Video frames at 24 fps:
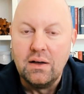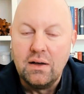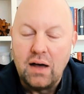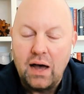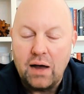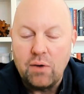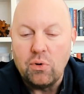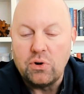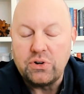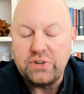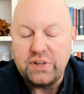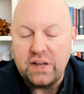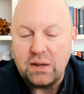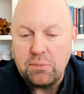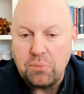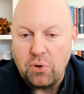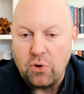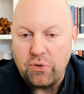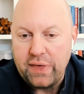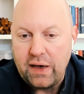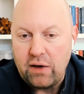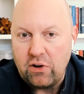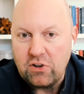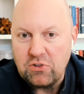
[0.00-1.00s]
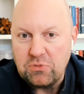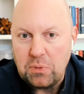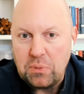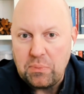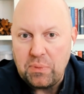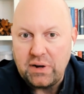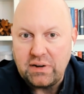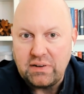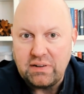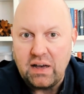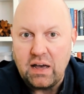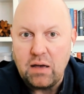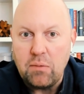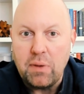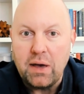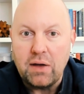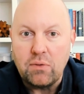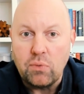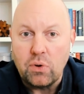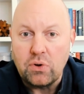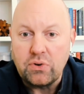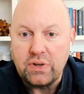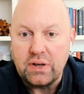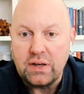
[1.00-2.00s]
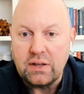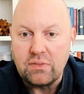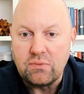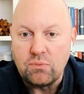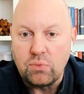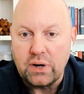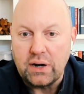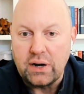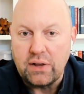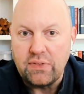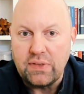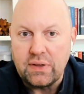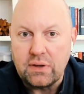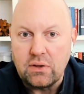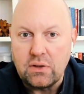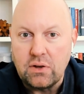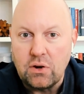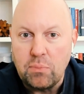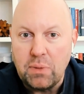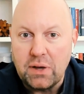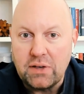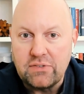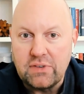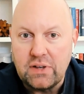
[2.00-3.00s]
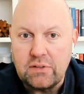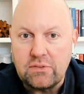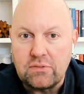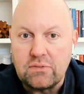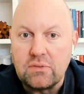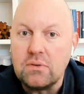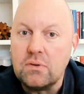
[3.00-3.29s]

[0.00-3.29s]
I rotate both how I spend my time and rotate what I think makes sense.